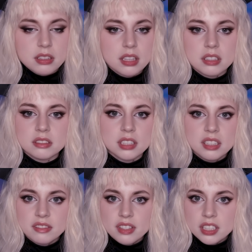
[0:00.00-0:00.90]
They're
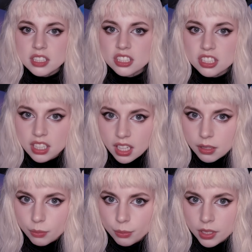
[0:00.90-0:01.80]
not very
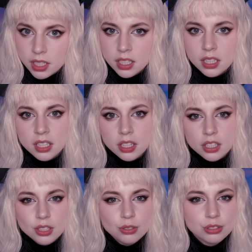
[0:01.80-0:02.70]
sharp. Are
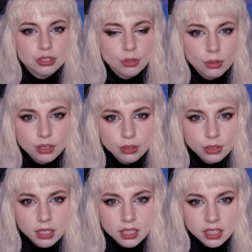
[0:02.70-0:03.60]
you sure you're
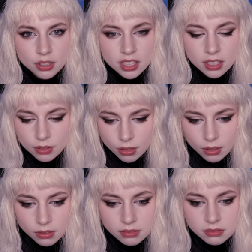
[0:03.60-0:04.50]
a hero?